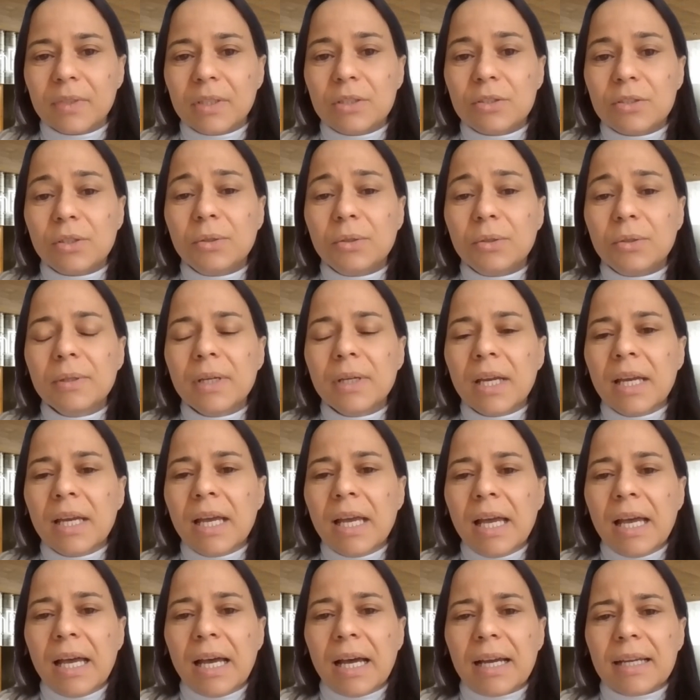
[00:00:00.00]
So
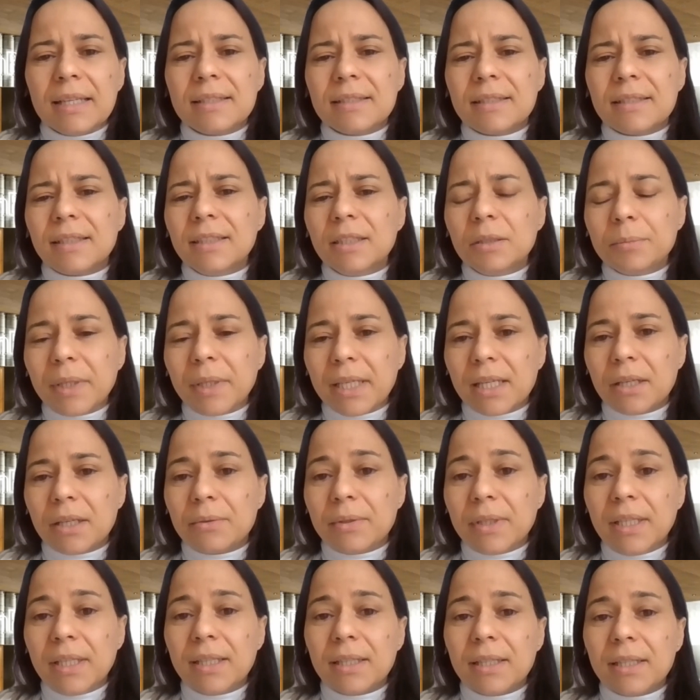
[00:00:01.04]
I started my
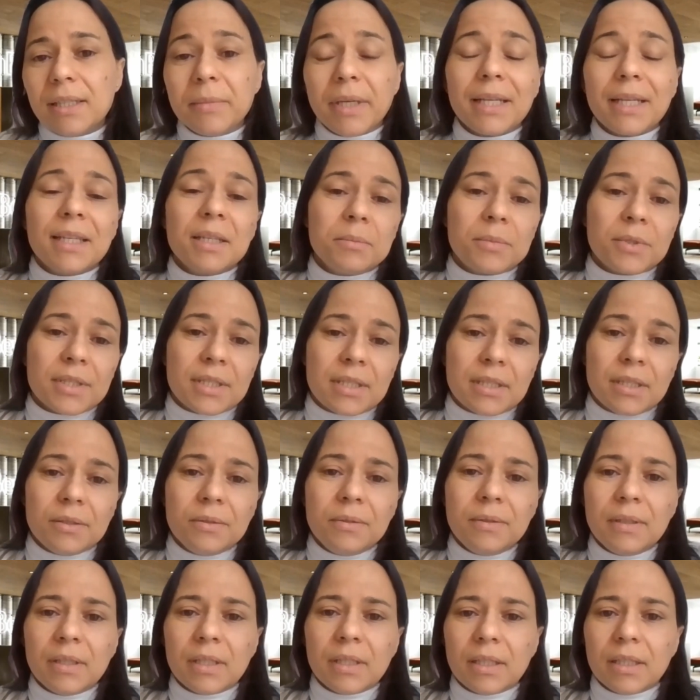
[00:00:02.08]
career back in
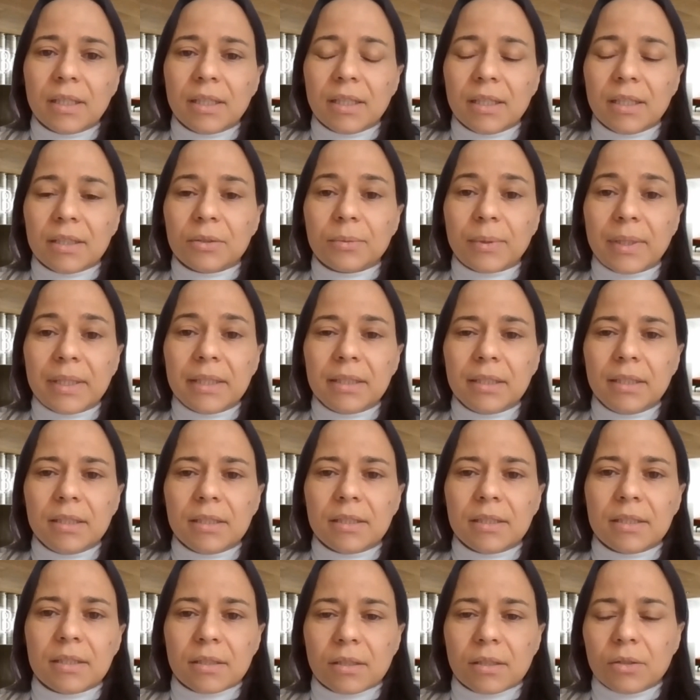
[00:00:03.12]
Brazil 20
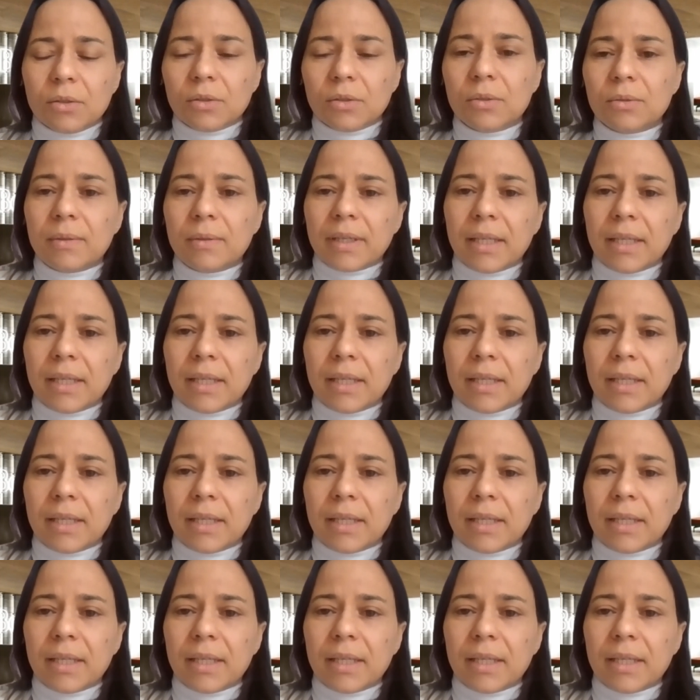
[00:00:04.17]
years ago.